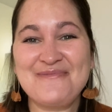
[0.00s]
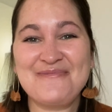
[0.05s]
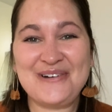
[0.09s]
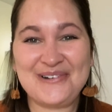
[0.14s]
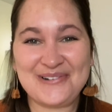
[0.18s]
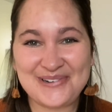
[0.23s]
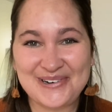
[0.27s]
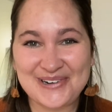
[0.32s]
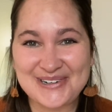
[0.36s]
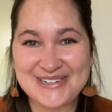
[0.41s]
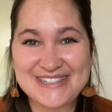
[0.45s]

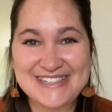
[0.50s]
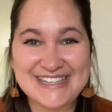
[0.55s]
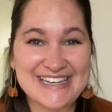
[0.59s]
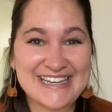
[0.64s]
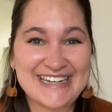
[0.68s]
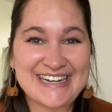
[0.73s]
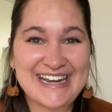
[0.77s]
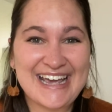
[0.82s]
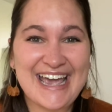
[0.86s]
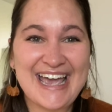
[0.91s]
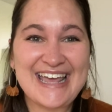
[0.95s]

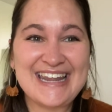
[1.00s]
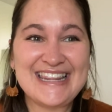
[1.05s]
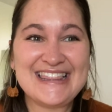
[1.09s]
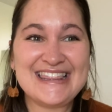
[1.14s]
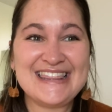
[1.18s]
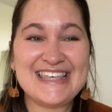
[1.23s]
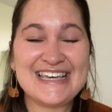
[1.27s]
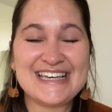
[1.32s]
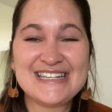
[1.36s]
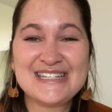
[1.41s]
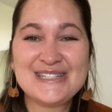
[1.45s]
Wilkerson.
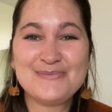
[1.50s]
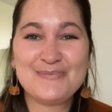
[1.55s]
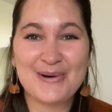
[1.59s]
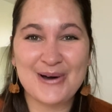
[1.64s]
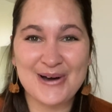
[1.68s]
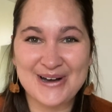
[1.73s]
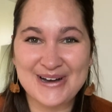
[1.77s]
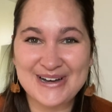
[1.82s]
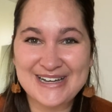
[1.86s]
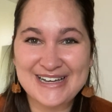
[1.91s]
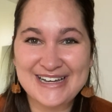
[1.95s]
And this
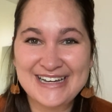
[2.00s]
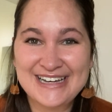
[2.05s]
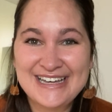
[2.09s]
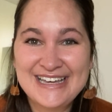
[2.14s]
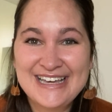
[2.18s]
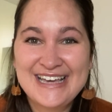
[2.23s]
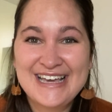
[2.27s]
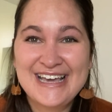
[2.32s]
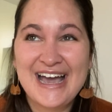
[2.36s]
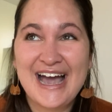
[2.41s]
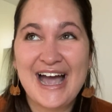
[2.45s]
book,
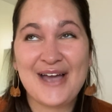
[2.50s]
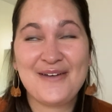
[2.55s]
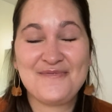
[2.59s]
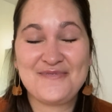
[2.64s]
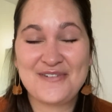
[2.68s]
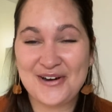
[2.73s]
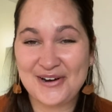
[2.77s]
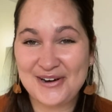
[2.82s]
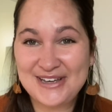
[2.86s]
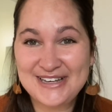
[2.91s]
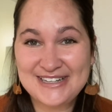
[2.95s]
I'm
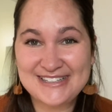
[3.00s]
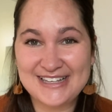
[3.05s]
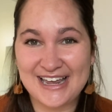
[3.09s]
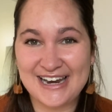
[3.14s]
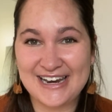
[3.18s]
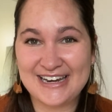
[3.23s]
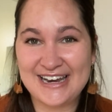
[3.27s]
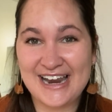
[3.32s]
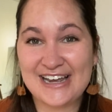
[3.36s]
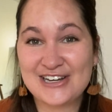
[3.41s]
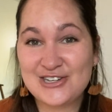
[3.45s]
very
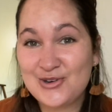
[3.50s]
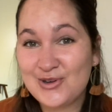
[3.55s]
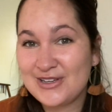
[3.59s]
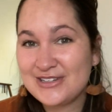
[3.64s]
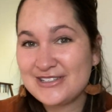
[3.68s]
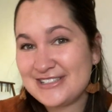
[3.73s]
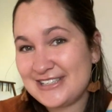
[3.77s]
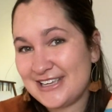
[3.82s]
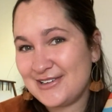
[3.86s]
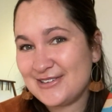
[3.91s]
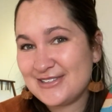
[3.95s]
excited. As you
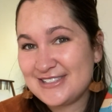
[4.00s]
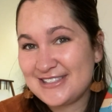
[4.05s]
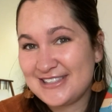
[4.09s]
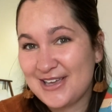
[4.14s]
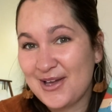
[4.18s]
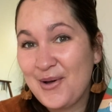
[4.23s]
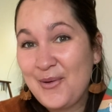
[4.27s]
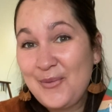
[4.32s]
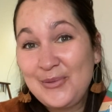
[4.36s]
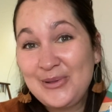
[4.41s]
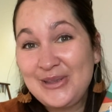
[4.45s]
can see, it's the
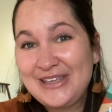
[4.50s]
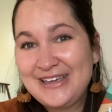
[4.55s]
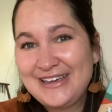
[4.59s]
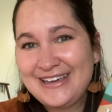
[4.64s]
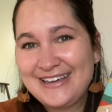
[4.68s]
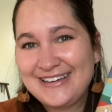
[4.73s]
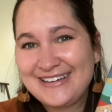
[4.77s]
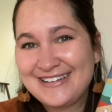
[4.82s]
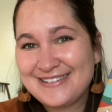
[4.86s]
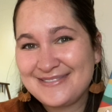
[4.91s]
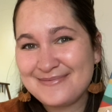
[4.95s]

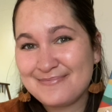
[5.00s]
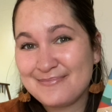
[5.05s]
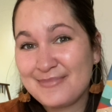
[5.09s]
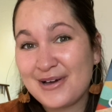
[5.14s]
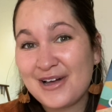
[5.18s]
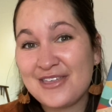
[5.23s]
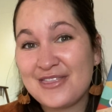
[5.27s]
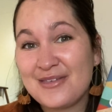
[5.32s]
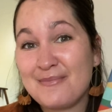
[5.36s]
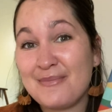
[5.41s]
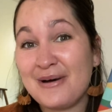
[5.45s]
only
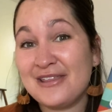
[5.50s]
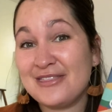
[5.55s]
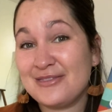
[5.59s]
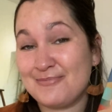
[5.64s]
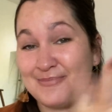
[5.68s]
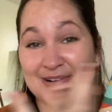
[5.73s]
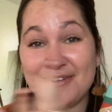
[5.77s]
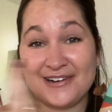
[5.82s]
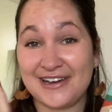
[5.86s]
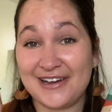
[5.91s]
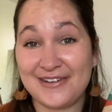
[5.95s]
book of the month
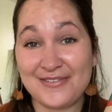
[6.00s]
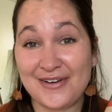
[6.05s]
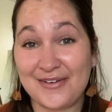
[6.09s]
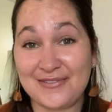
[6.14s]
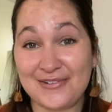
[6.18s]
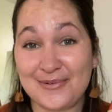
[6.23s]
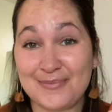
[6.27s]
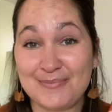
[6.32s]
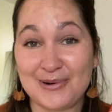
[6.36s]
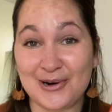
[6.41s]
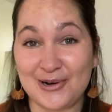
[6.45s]
book I've
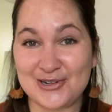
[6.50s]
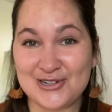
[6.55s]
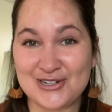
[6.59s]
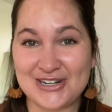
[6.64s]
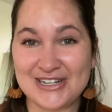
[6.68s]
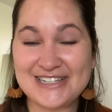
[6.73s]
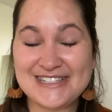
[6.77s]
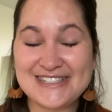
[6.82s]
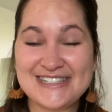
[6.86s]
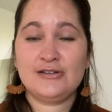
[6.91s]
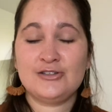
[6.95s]
ever
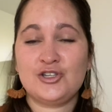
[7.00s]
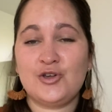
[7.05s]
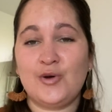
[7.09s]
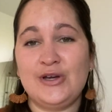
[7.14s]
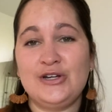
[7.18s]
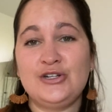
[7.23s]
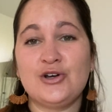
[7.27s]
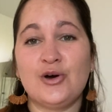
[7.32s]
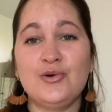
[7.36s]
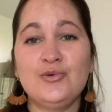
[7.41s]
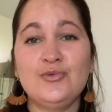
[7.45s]
purchased. So I
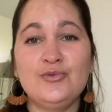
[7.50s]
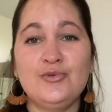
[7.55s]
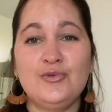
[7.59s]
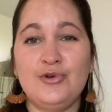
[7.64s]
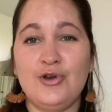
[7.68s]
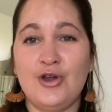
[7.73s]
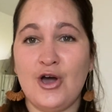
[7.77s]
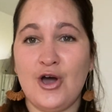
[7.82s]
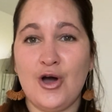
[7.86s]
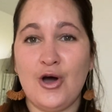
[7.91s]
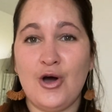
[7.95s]
don't
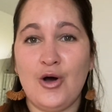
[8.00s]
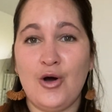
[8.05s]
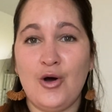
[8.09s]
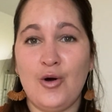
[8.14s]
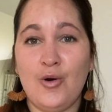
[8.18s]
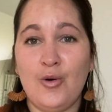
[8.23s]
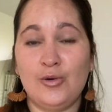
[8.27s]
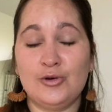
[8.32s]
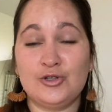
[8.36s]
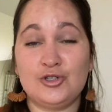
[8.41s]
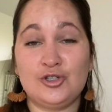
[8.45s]

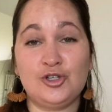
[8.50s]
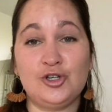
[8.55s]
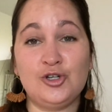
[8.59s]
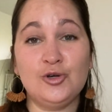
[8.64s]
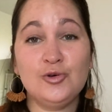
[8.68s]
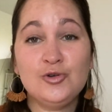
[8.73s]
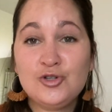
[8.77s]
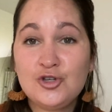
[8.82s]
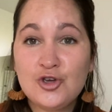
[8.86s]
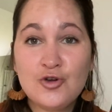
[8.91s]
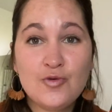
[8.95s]
know
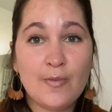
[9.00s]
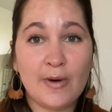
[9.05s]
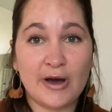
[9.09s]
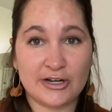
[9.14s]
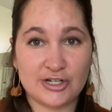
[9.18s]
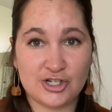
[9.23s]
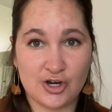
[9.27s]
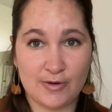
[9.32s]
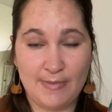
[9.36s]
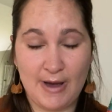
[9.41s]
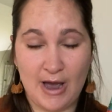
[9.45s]
too
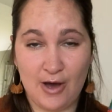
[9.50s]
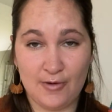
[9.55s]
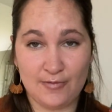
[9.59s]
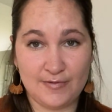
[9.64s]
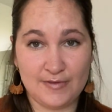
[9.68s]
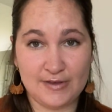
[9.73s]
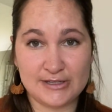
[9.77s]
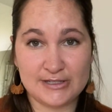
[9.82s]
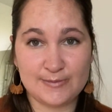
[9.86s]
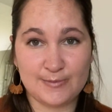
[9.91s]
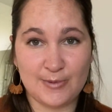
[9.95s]
much about
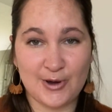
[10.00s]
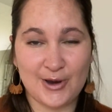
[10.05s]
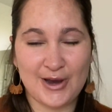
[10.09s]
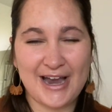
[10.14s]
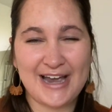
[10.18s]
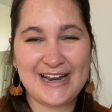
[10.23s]
this book.